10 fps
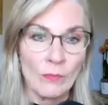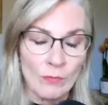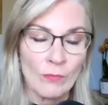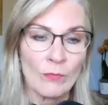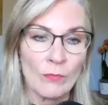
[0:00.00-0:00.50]
and
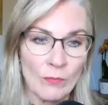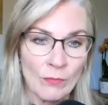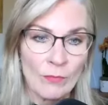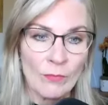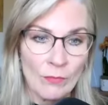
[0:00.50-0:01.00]
teach my
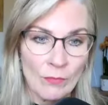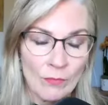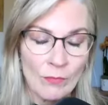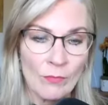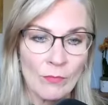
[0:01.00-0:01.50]
kids
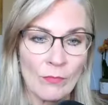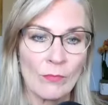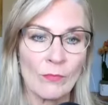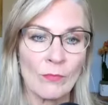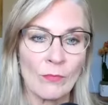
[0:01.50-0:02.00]

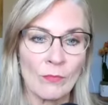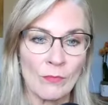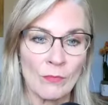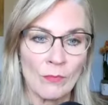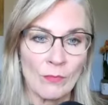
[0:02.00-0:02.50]
how
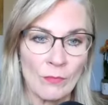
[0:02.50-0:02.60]
to